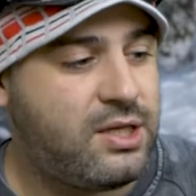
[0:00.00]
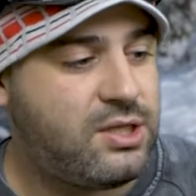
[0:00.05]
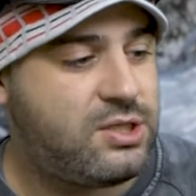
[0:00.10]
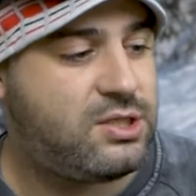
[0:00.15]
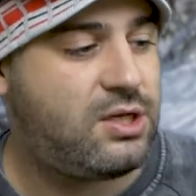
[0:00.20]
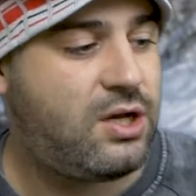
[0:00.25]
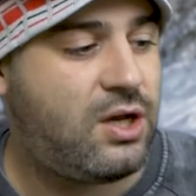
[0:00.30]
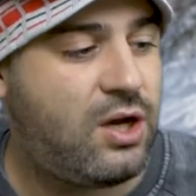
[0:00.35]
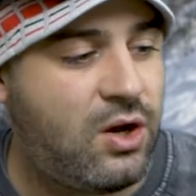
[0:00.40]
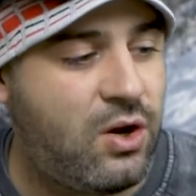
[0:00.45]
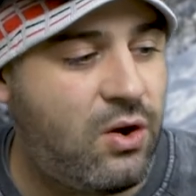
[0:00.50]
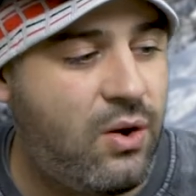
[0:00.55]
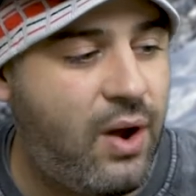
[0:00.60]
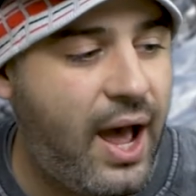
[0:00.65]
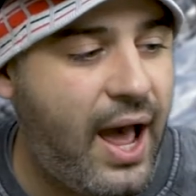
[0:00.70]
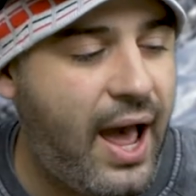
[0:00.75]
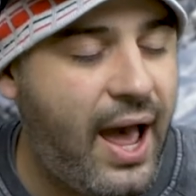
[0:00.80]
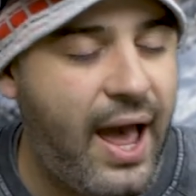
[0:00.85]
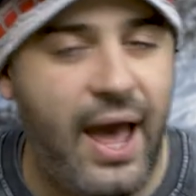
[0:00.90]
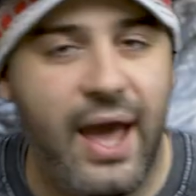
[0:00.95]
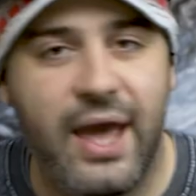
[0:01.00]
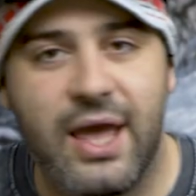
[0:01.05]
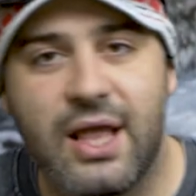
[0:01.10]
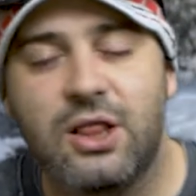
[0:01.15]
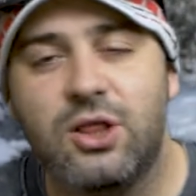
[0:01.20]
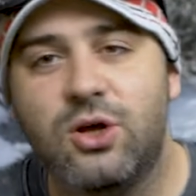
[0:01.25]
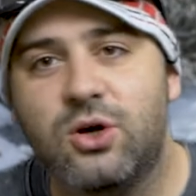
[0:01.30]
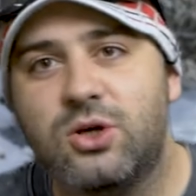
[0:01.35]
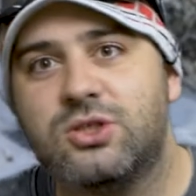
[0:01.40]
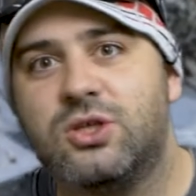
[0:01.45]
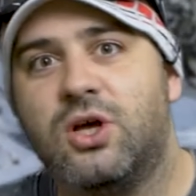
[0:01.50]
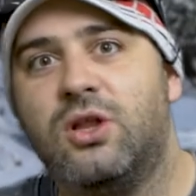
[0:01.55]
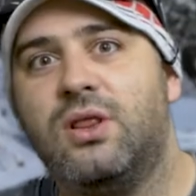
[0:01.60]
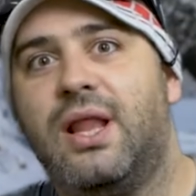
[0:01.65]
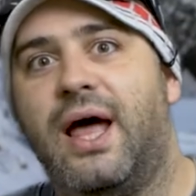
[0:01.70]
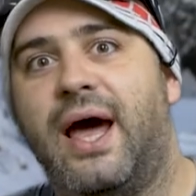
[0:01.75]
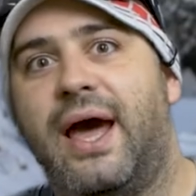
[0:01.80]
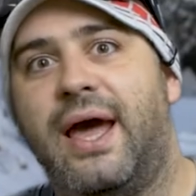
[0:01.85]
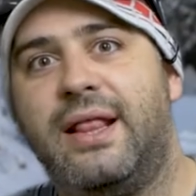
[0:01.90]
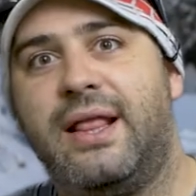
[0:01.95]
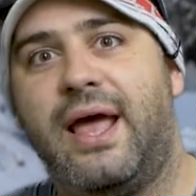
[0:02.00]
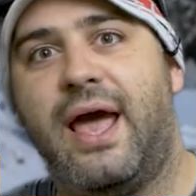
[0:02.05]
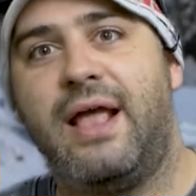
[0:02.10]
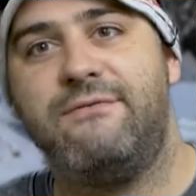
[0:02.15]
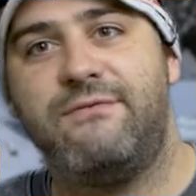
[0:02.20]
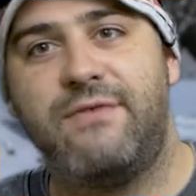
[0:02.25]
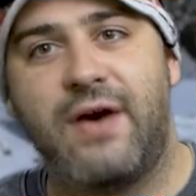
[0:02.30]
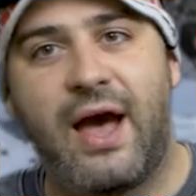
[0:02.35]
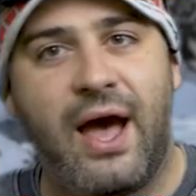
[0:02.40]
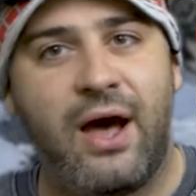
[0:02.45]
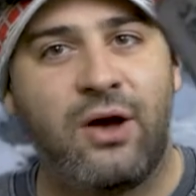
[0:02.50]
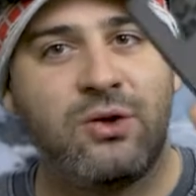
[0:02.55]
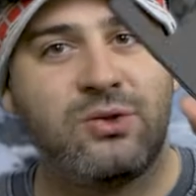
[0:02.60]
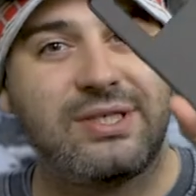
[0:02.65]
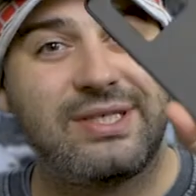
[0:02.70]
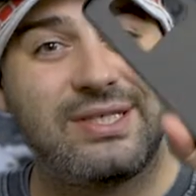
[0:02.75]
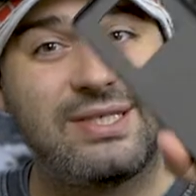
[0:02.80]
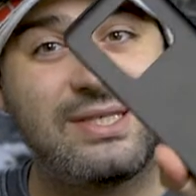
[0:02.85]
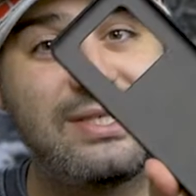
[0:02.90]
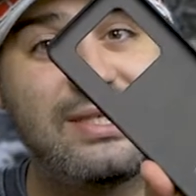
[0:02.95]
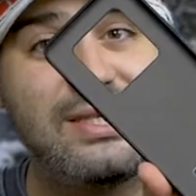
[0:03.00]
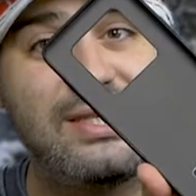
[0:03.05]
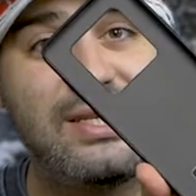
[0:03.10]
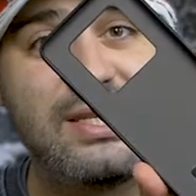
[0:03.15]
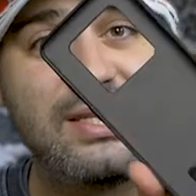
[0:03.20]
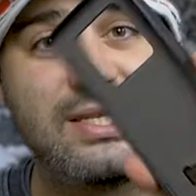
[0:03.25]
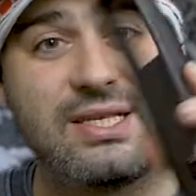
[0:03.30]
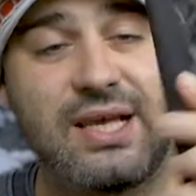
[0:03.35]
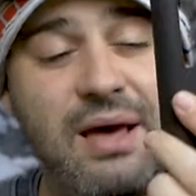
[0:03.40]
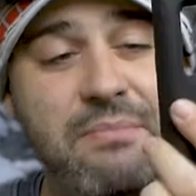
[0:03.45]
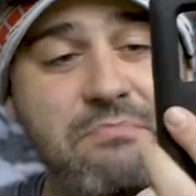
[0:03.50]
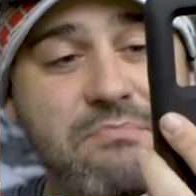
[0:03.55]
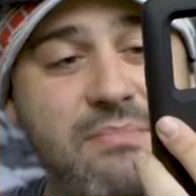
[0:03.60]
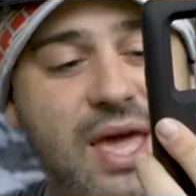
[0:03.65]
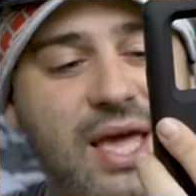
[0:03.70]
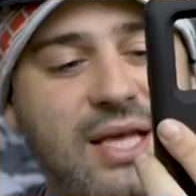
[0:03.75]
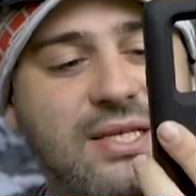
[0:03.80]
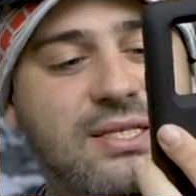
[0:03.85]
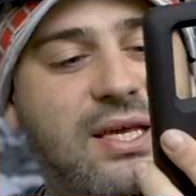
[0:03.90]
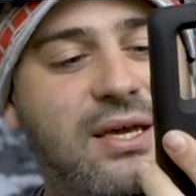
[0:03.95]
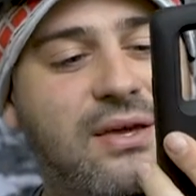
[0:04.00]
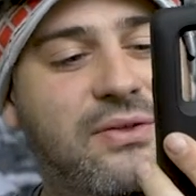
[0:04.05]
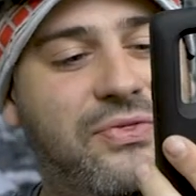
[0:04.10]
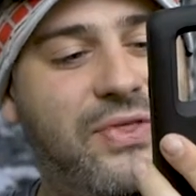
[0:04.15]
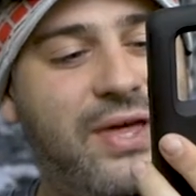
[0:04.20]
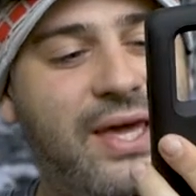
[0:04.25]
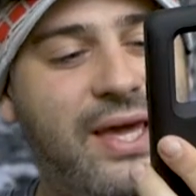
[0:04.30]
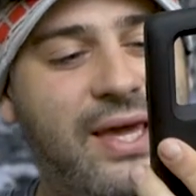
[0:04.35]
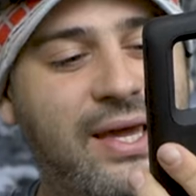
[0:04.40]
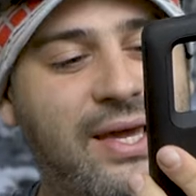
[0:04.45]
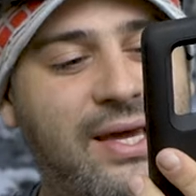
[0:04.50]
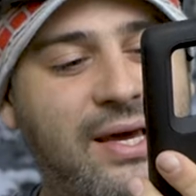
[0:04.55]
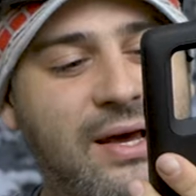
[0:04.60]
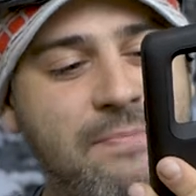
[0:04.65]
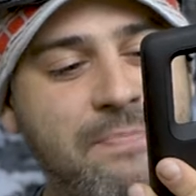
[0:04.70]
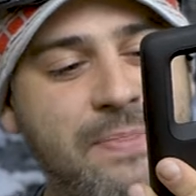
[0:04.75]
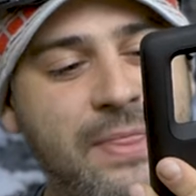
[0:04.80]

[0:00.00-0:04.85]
So I looked online and found this amazing thing.